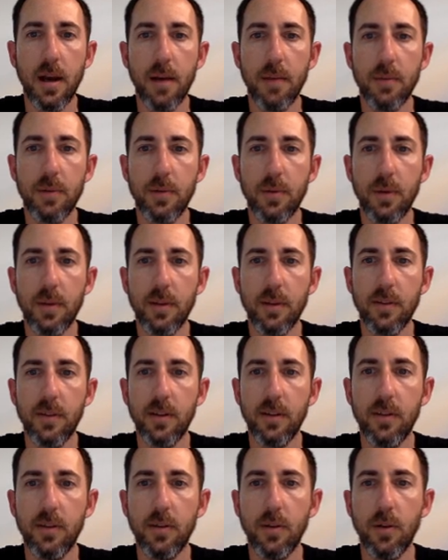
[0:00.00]
between the
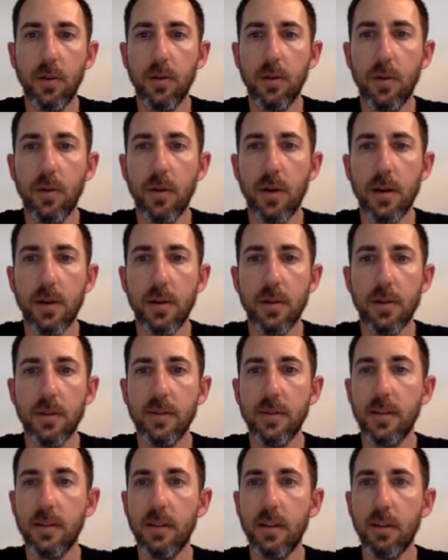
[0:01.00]
62,200 and
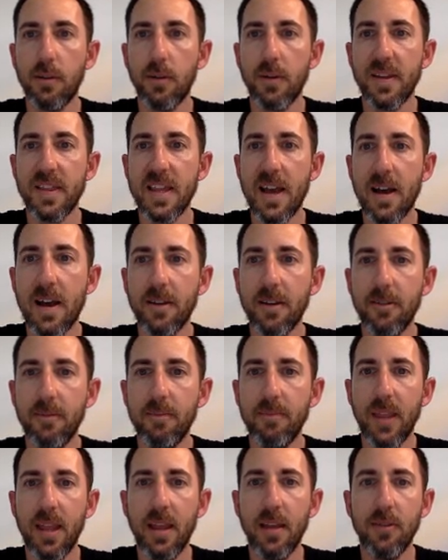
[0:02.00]
63,000
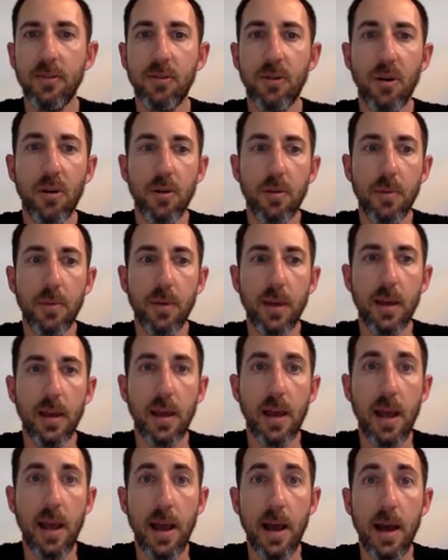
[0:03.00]
is going to be
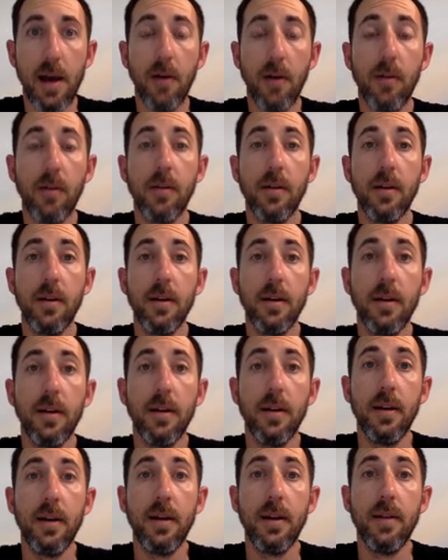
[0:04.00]
our
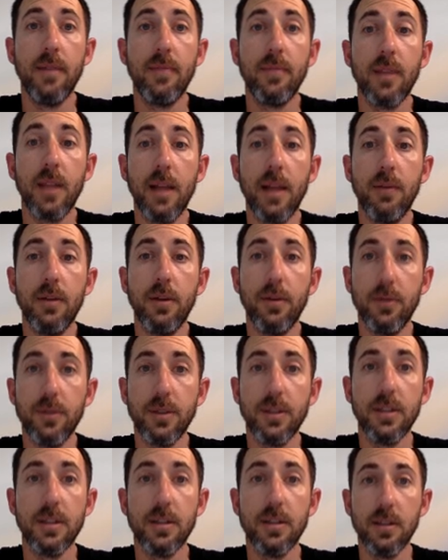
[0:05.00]
level of
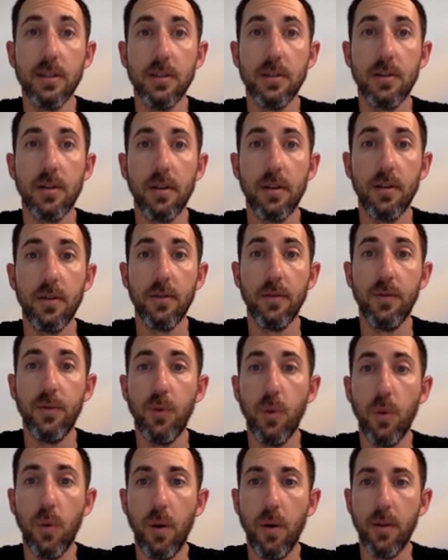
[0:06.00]
resistance
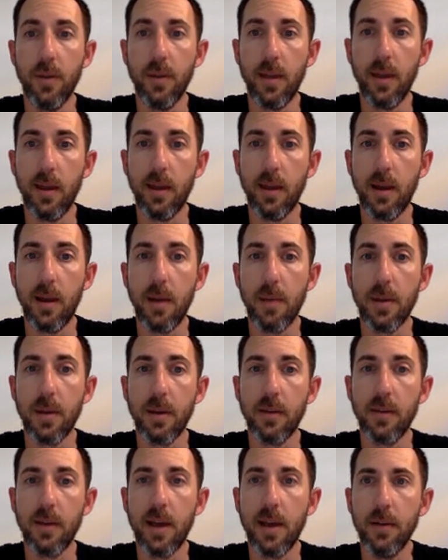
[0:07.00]
for the coming
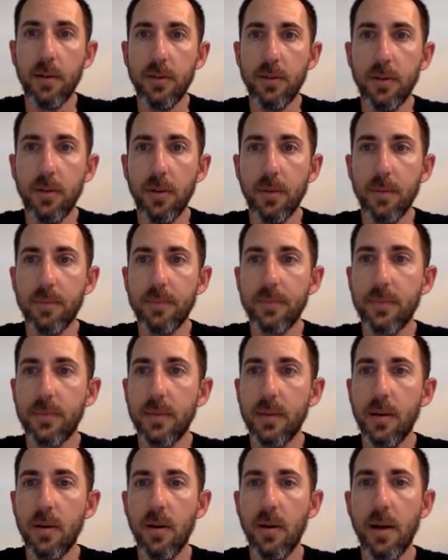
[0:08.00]
day or two.
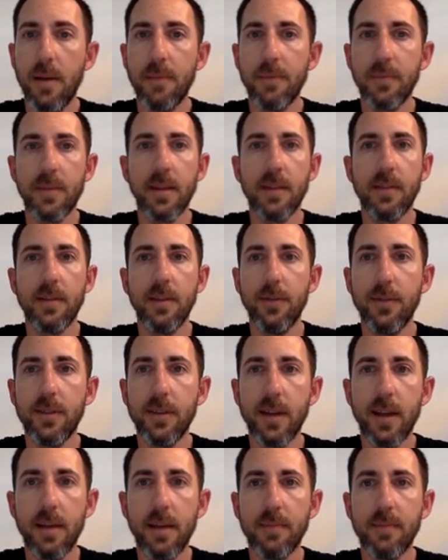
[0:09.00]
Alright, that's it for
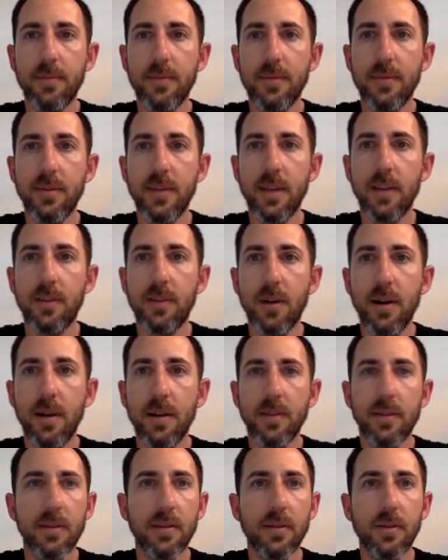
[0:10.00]
today. Thanks
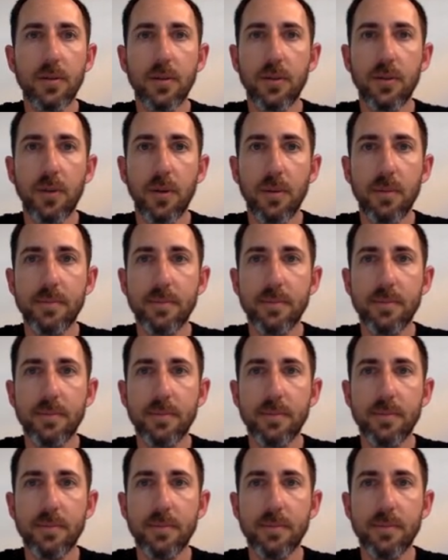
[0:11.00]
guys, talk soon.